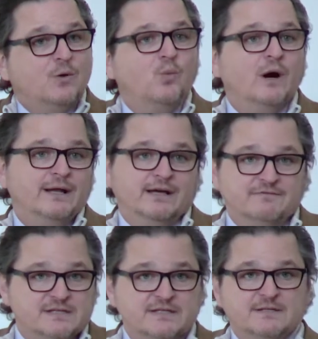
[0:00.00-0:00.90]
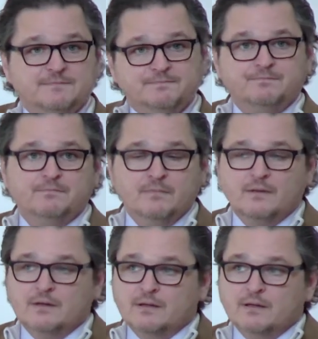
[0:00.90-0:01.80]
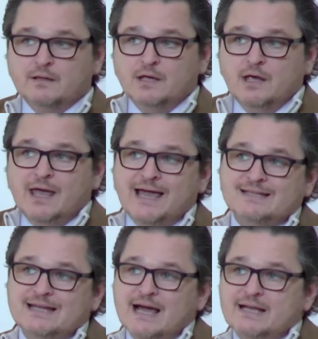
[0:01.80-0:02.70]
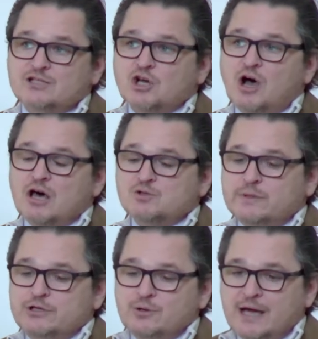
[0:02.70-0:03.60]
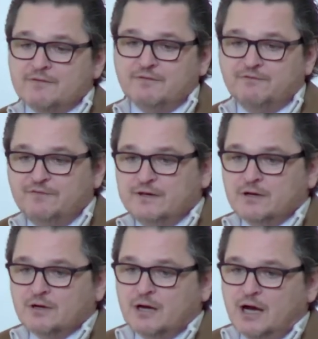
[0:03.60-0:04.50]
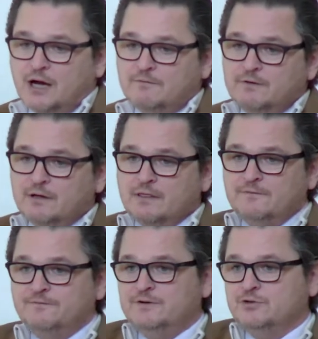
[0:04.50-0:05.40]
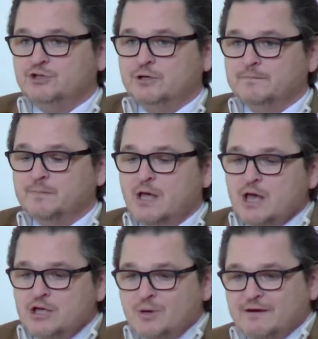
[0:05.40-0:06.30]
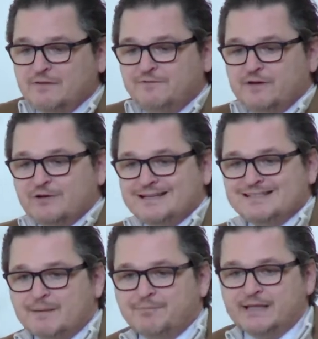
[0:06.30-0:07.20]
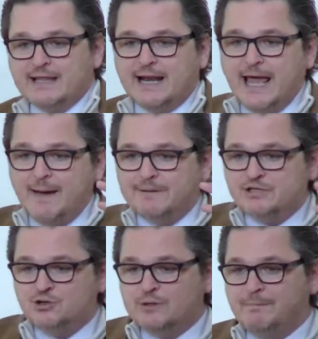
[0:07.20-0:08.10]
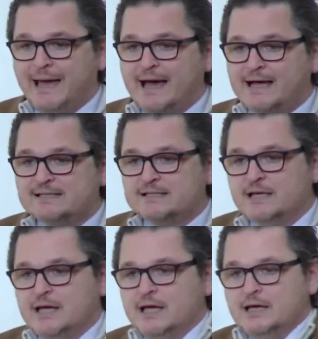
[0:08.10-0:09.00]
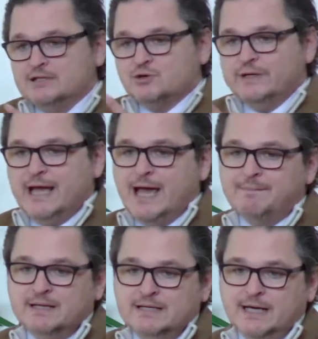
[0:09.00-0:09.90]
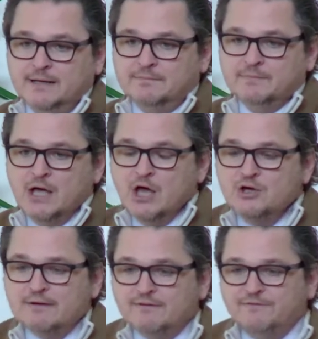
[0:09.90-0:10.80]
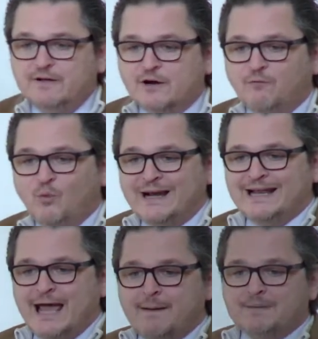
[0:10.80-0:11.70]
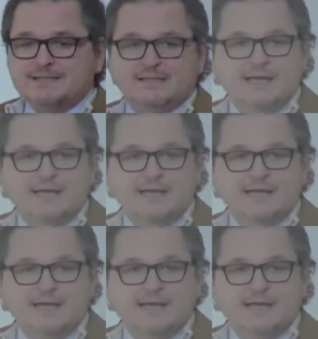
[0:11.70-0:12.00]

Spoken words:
on what-ifs. Anxiety is caused when you have the fear of the future. You have the fear that something that happened to you in the past is going to happen again. You have the fear of when it happens